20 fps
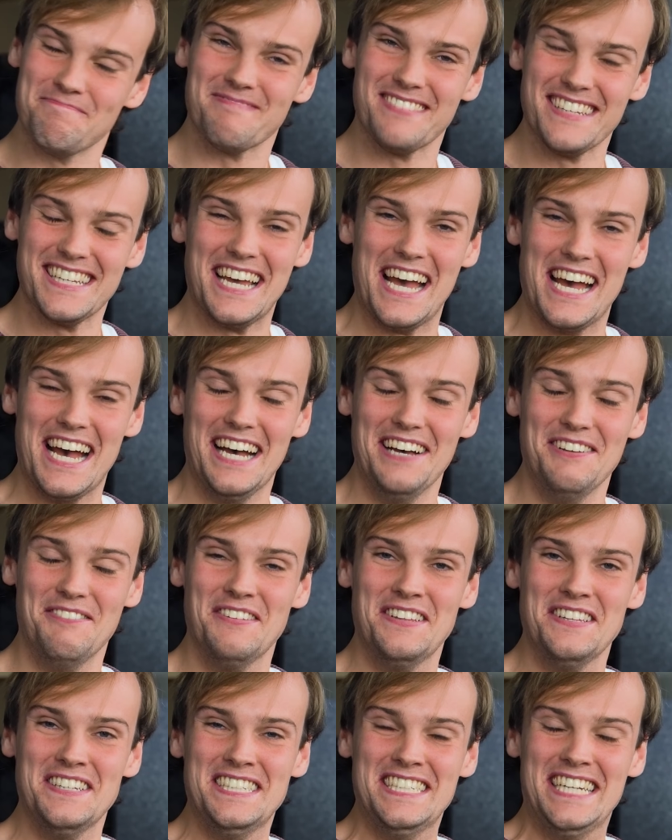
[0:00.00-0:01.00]
Yeah.
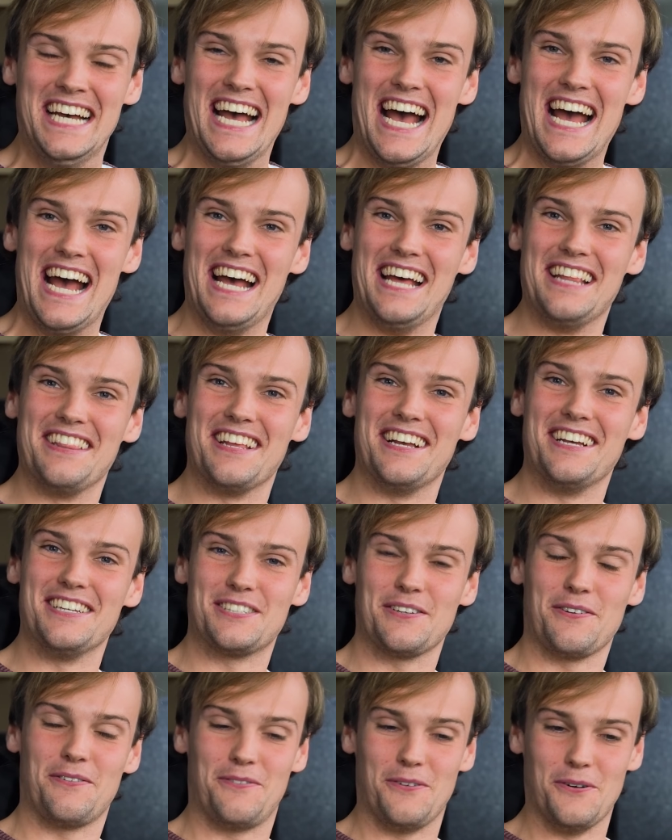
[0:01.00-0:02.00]
And
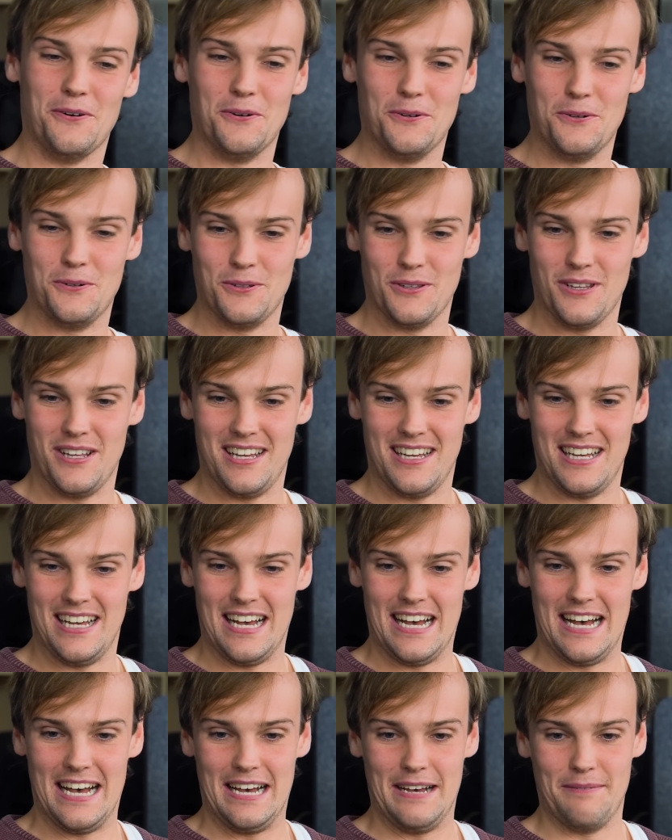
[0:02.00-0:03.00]
there's a full
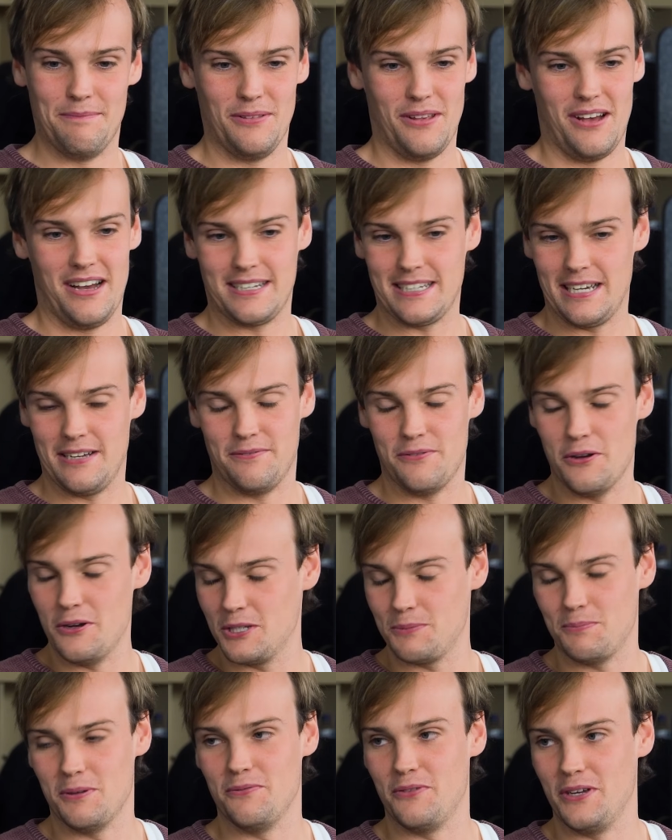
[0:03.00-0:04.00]

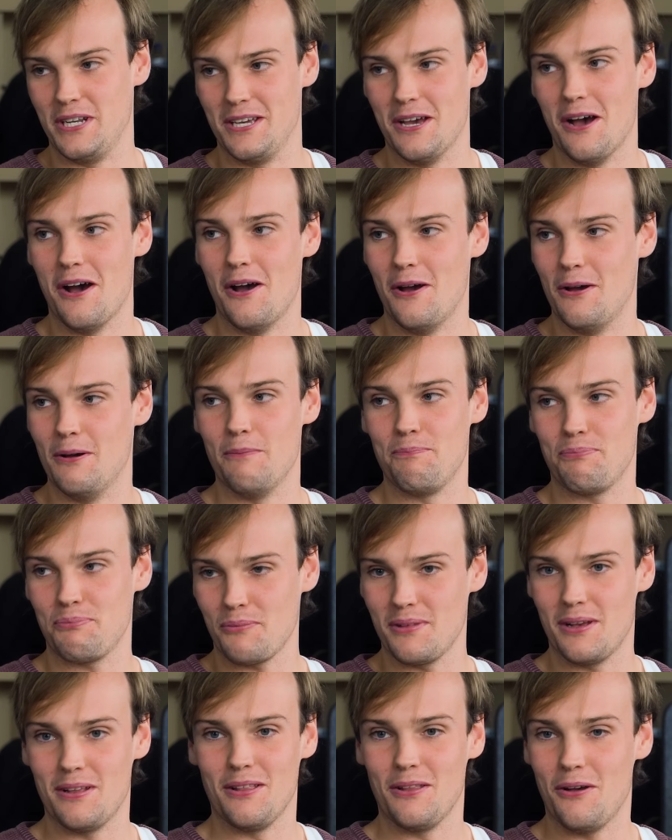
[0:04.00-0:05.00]
advertisement video
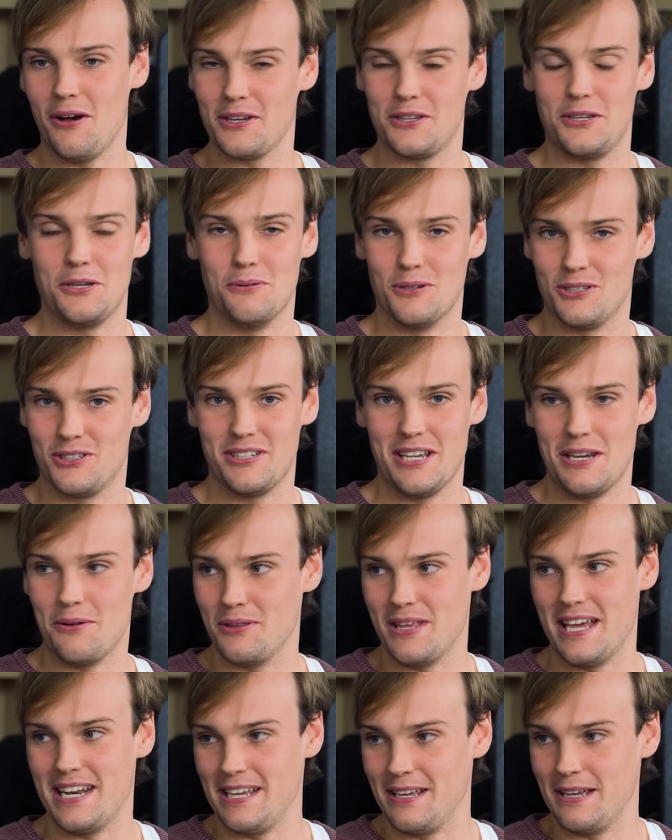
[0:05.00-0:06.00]
like you would see
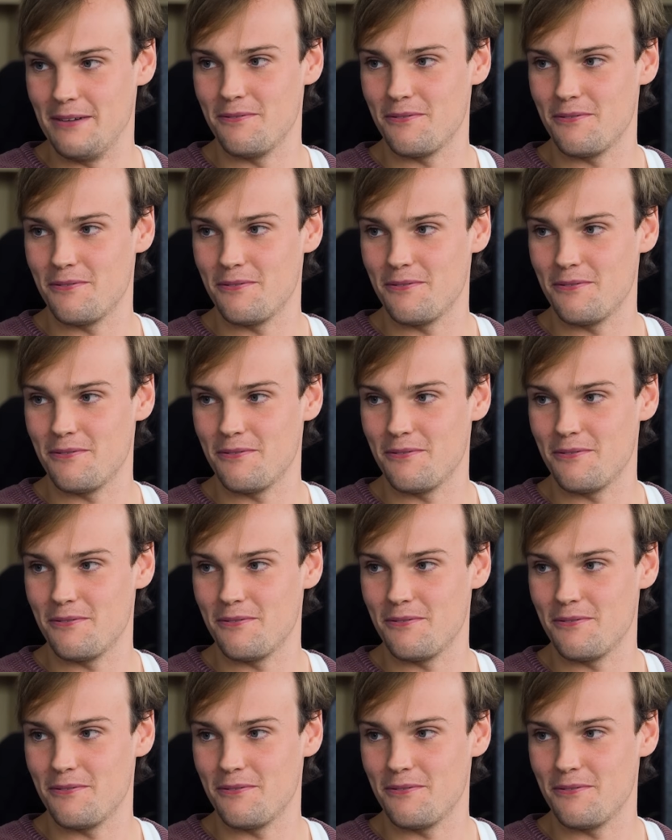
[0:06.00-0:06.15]
with any